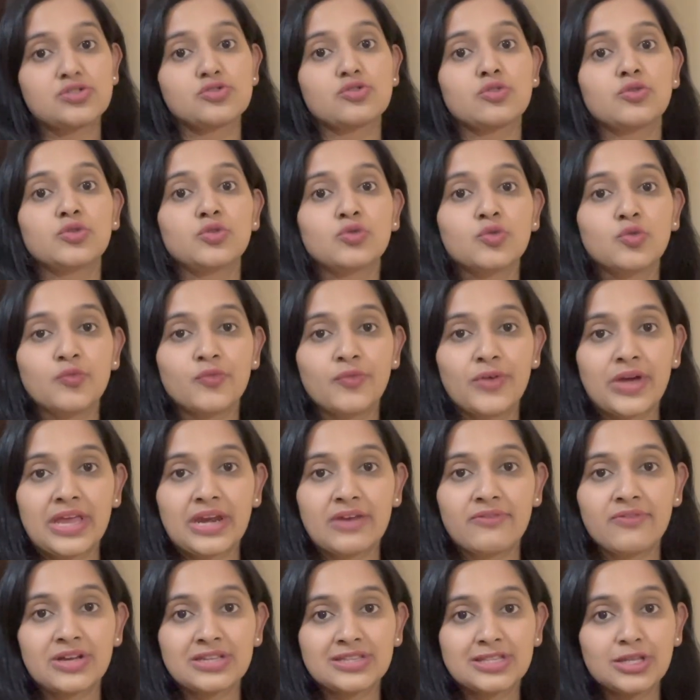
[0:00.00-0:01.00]
so you
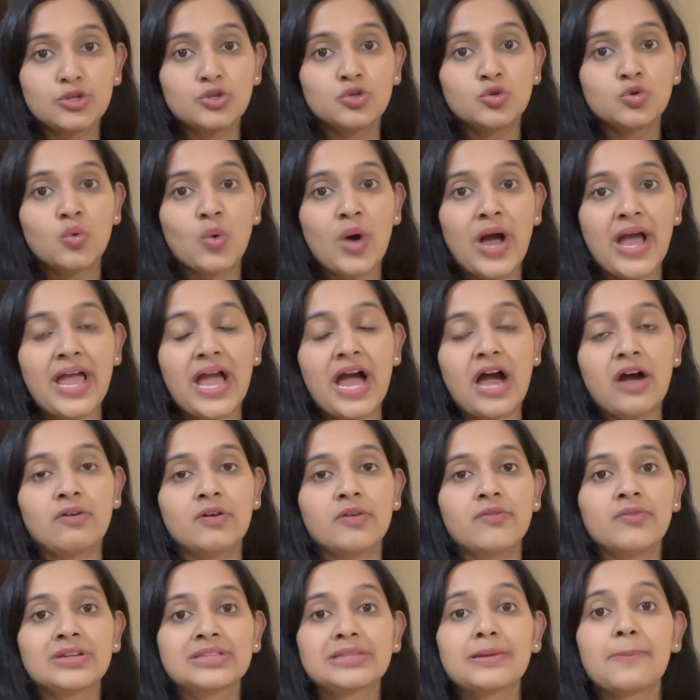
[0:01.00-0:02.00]
wherever the UI,
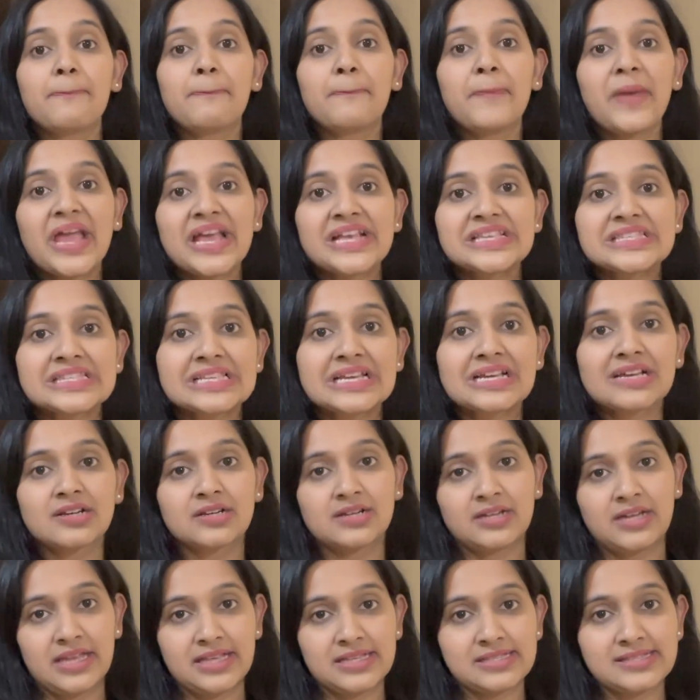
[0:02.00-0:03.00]
however the
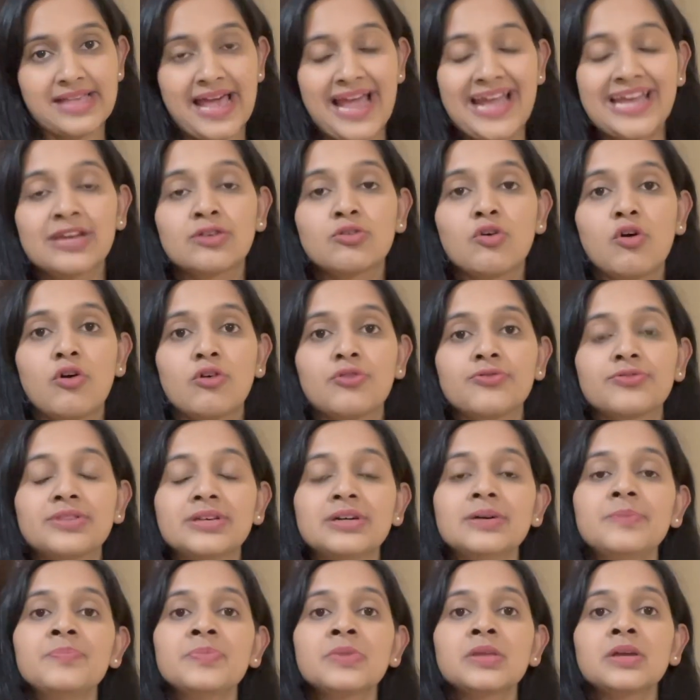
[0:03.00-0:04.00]
basic design of
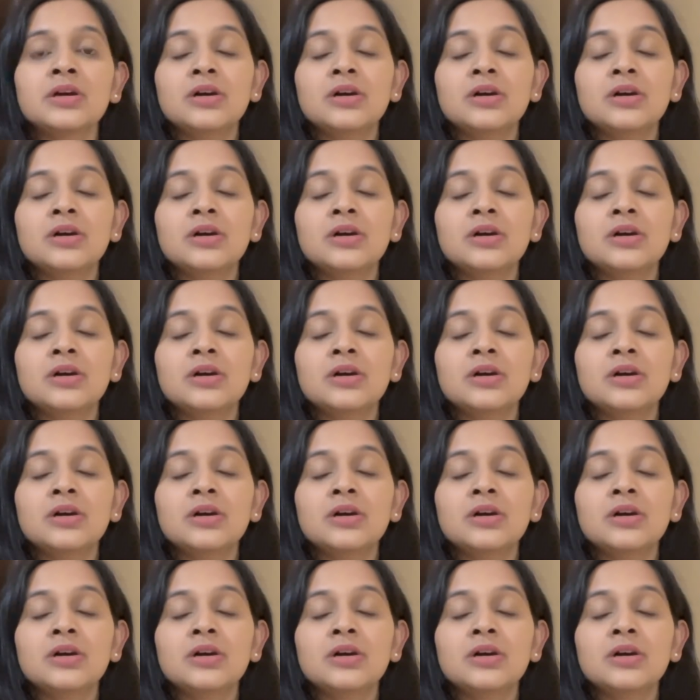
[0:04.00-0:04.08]
the